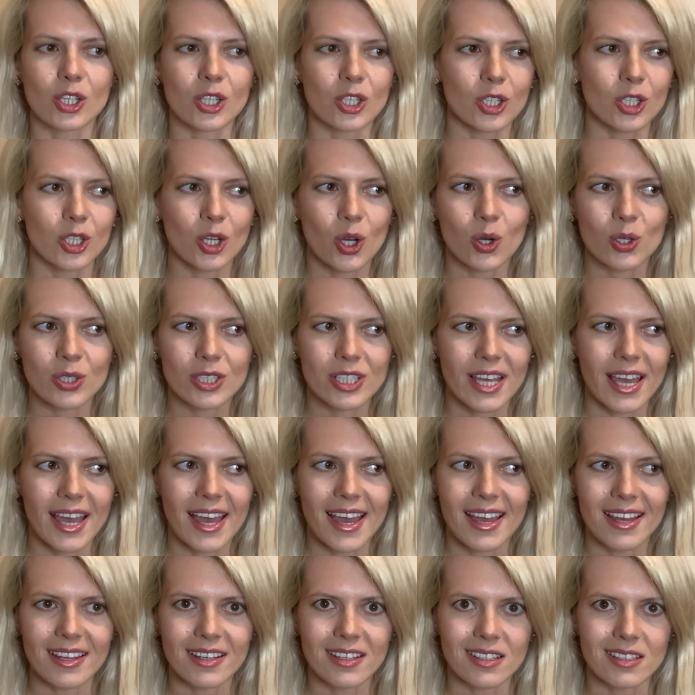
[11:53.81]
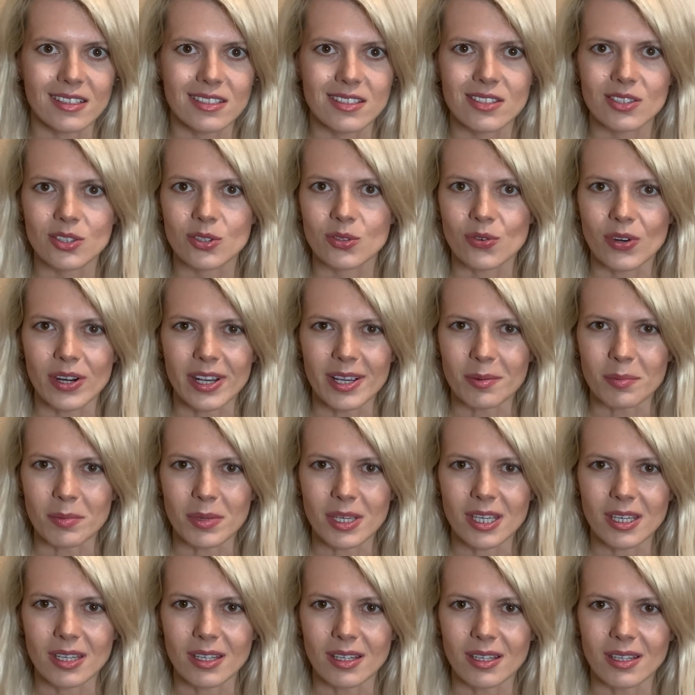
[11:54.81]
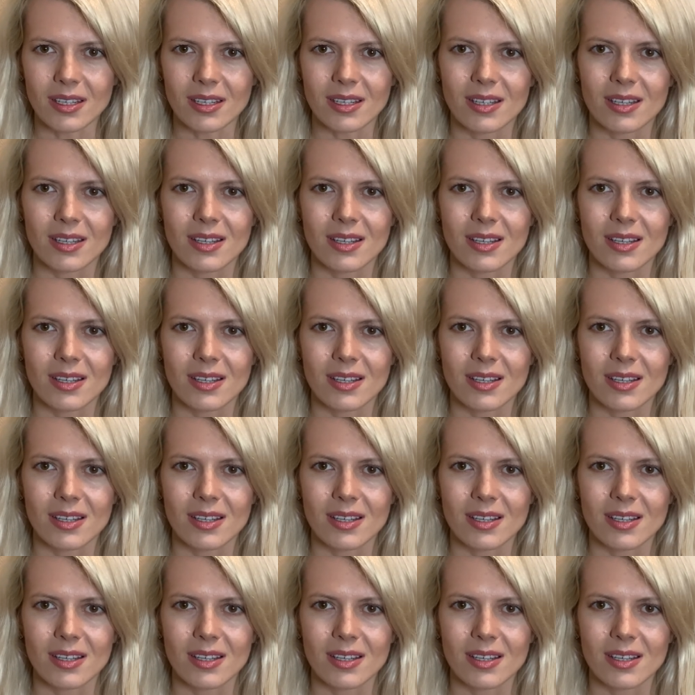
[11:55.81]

not annex Crimea.